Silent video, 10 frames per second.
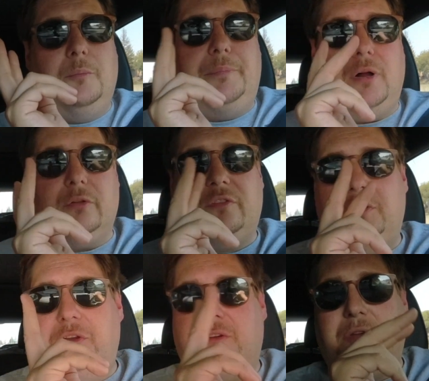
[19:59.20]
volts
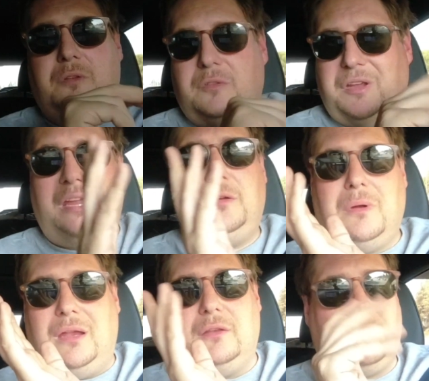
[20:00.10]
that you can day
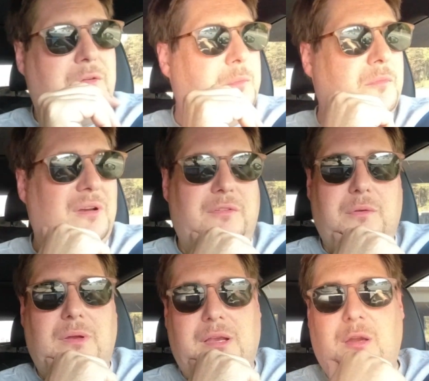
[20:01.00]
rent, whatever
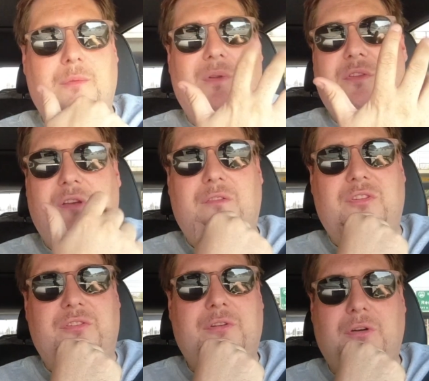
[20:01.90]
I can't remember what the service
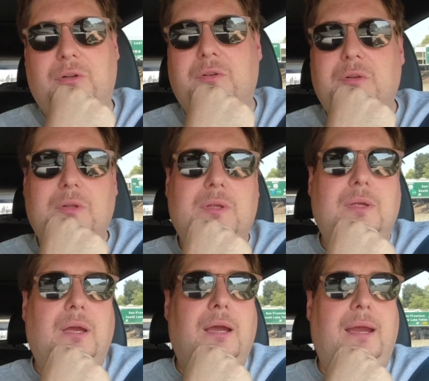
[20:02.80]
is called,
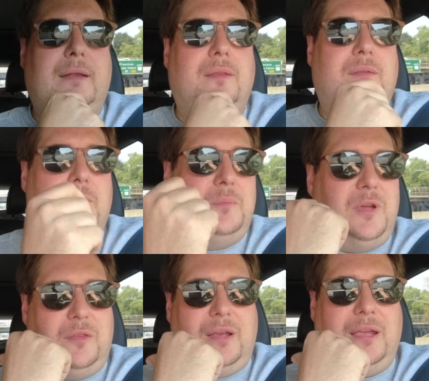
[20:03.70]
and
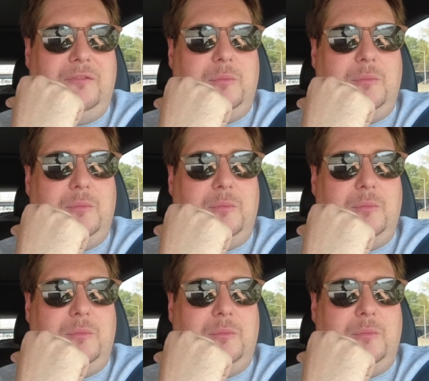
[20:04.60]
they leave